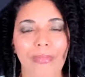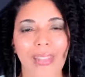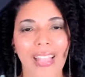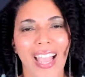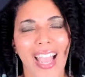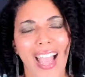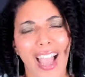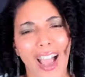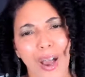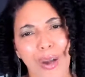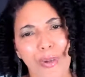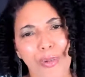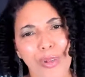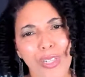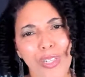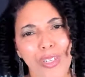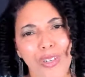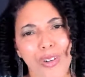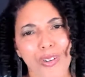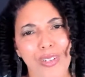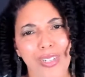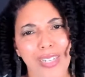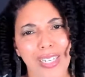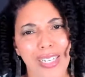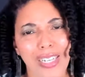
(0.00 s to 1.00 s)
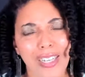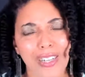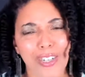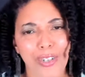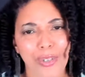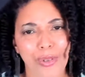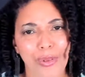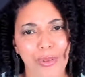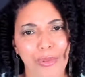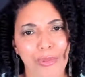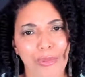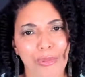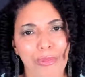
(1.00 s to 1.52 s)
how it starts to get
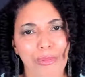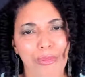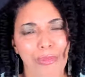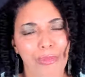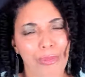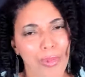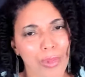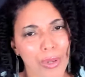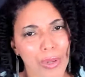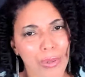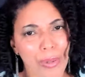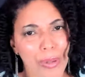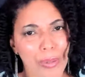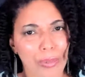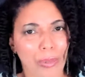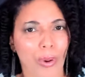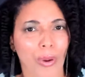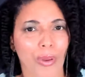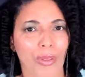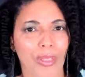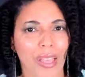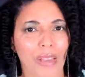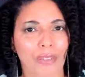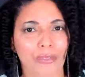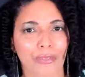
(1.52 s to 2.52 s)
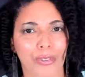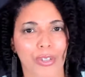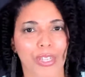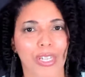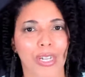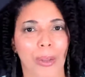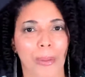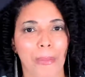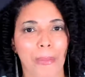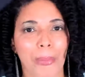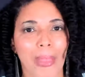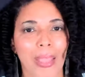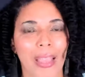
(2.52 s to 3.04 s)
you a little bit more of that
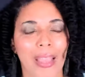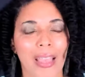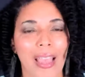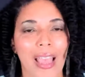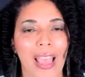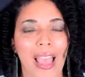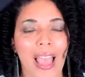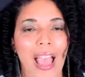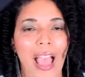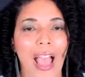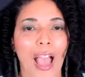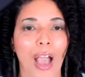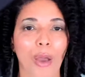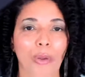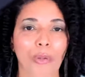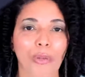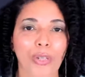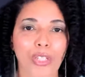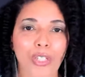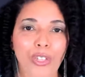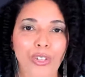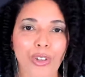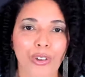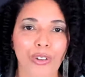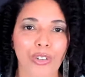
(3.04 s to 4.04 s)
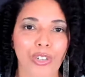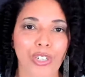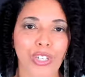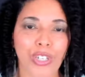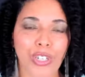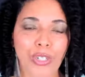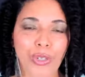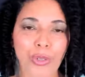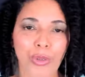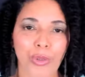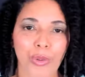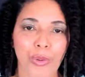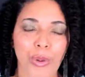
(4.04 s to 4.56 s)
freedom, how it starts
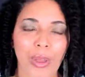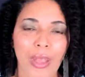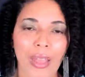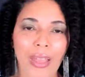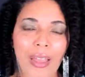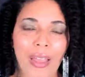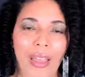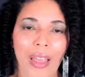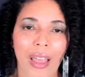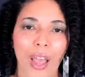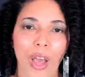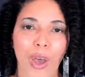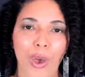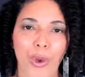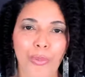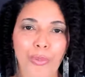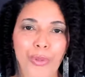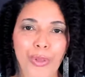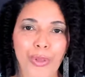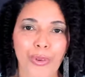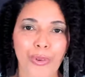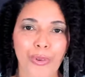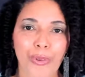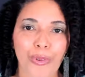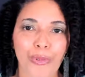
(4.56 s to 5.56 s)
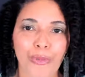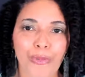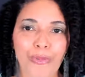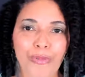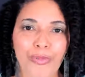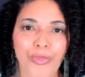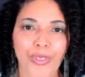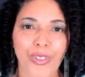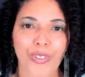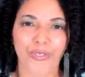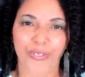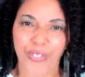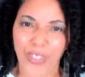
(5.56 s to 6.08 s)
to help you
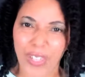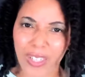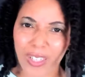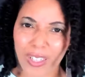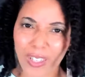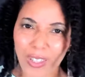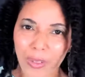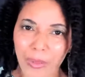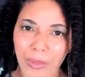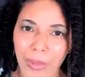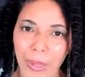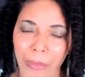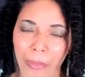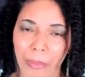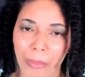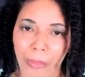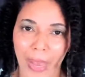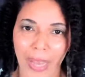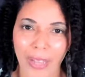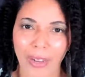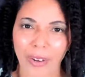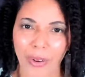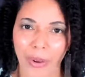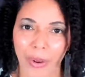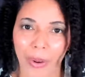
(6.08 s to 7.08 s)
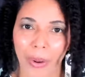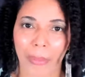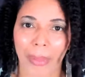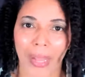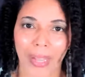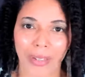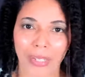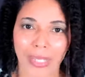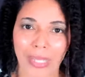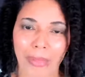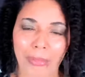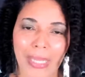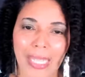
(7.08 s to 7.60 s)
feel a little bit better
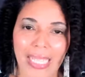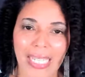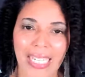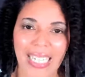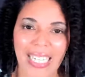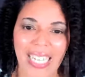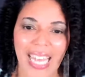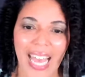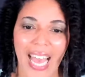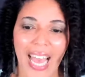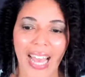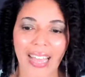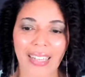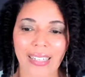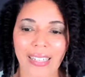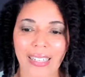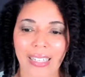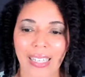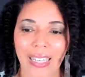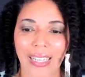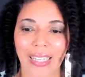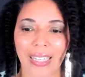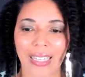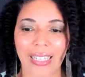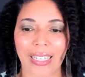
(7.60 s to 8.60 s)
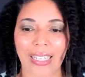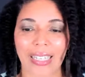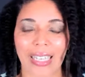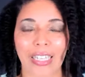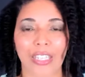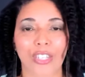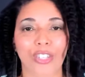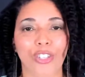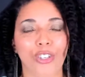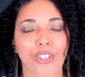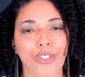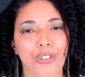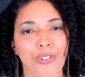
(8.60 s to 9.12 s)
about some of these tasks and these
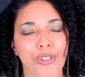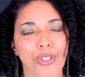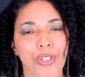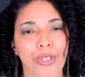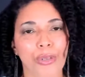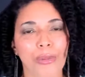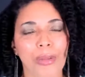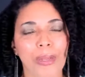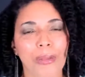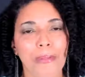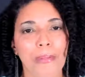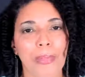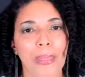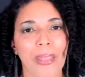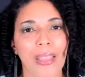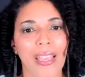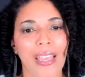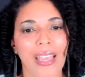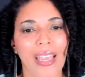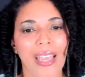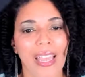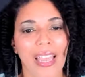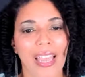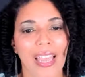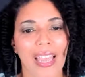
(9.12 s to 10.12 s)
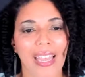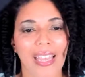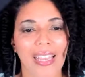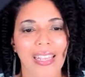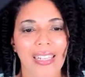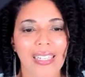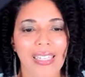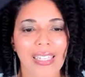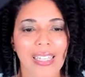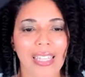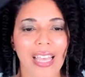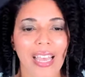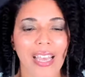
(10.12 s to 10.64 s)
things that you're doing
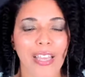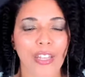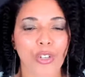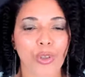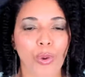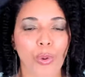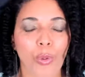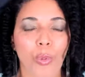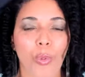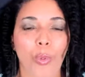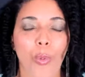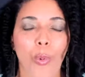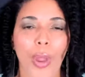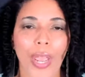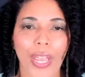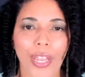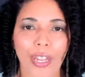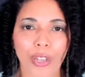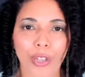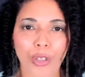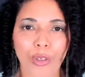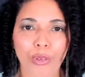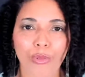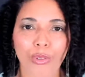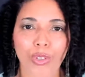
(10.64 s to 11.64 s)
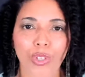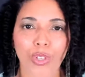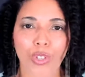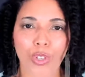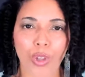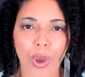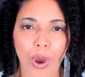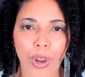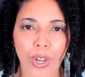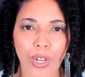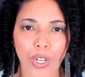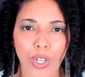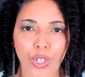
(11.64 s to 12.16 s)
is that when you
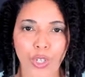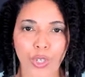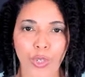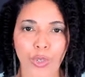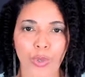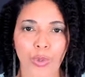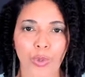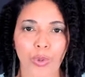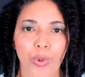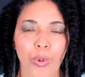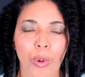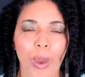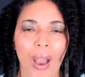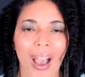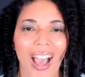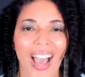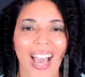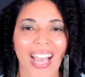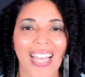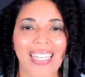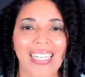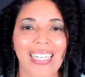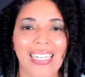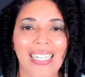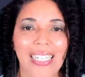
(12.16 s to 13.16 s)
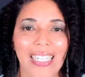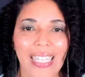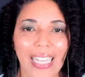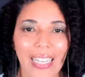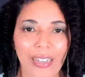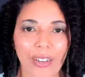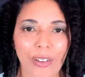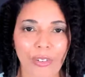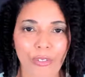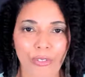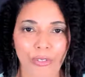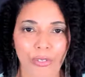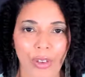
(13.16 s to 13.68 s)
start to
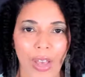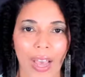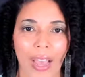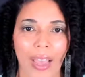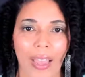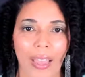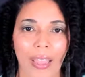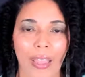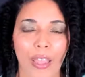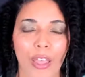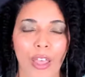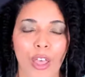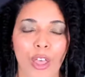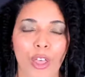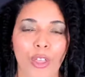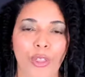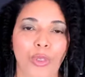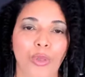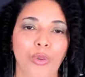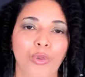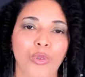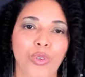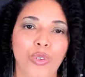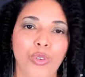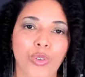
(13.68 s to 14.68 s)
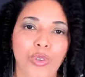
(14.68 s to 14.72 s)
identify those